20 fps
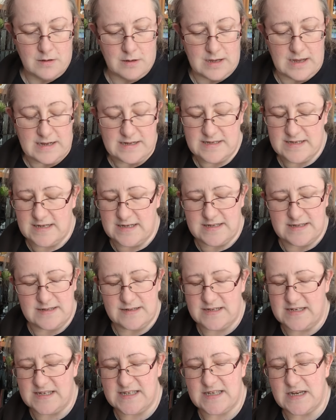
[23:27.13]
uh, to
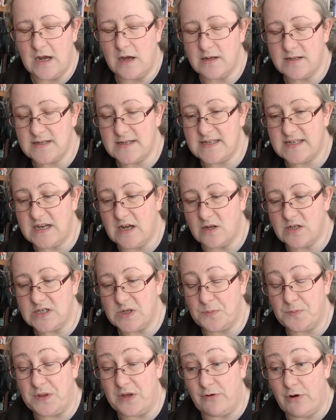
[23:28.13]
to start start
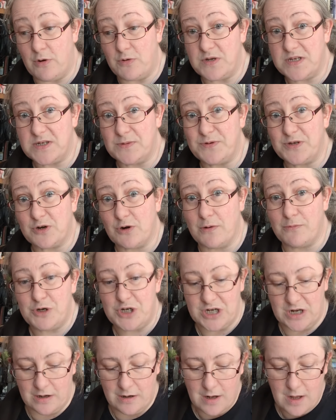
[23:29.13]
up their own
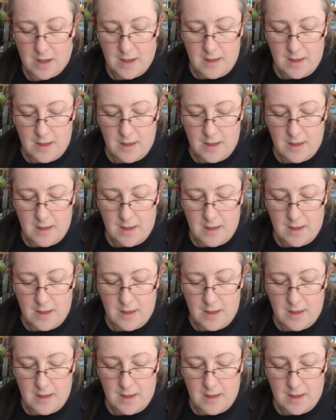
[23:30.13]
subscription